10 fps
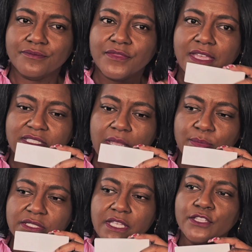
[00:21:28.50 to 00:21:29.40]
that type
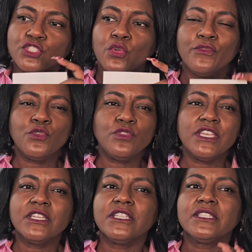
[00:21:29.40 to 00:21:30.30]
of scent. So if you
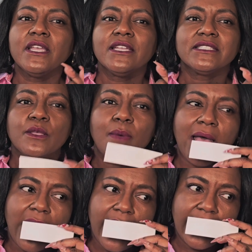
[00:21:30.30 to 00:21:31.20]
needed to
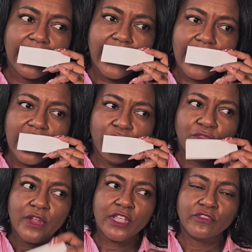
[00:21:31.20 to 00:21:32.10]
buy a
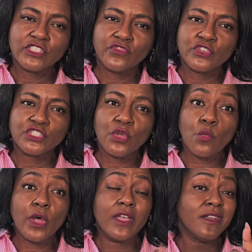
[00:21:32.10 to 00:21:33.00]
fragrance for
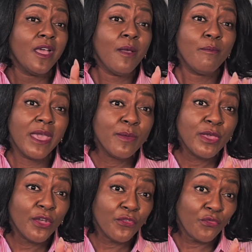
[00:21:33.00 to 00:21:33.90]
someone,
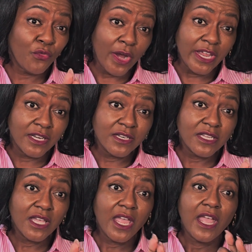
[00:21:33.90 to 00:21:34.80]
maybe a
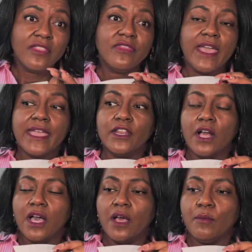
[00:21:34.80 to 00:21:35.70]
friend that
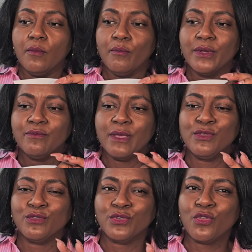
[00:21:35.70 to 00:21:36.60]
but maybe
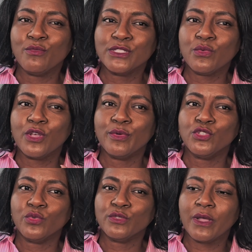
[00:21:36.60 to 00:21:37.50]
you don't know them as well, but
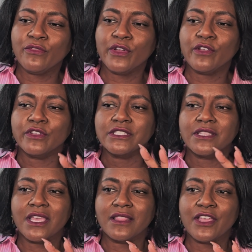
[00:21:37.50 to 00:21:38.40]
you want to buy a fragrance
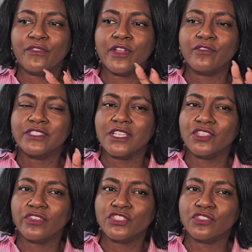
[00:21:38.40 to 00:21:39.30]
and they like fragrance, they
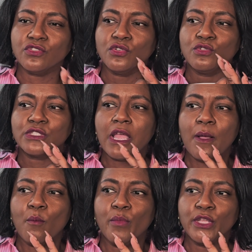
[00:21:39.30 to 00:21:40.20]
trust your nose,
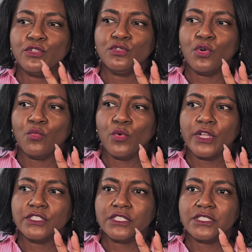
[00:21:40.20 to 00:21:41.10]
but you don't
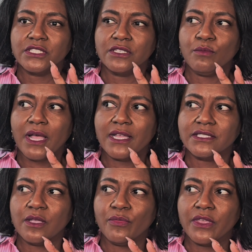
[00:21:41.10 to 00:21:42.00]
want to buy
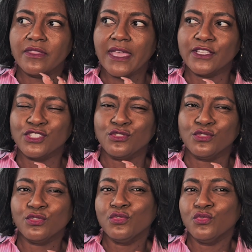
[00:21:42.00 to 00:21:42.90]
something that's
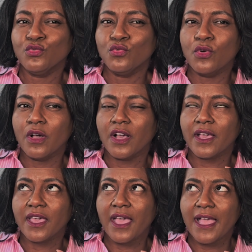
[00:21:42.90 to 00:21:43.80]
too
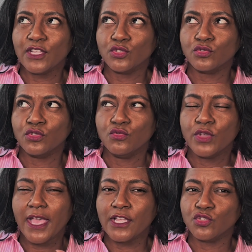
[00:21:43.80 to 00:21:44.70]

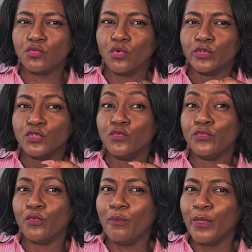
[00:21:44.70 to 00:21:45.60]
casual or too
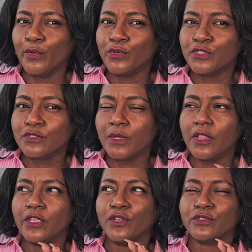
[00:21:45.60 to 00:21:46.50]
familiar
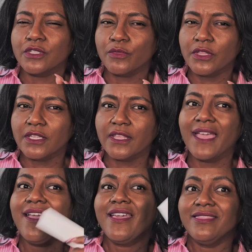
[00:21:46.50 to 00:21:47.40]
smelling or something like
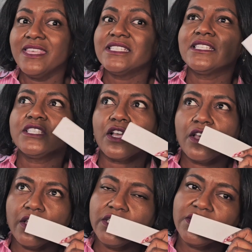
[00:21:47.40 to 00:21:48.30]
that. This is a
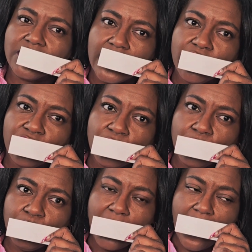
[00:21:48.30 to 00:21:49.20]
good safe
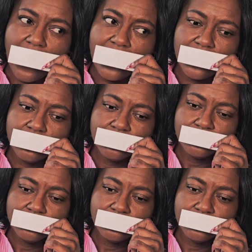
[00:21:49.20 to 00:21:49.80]
buy.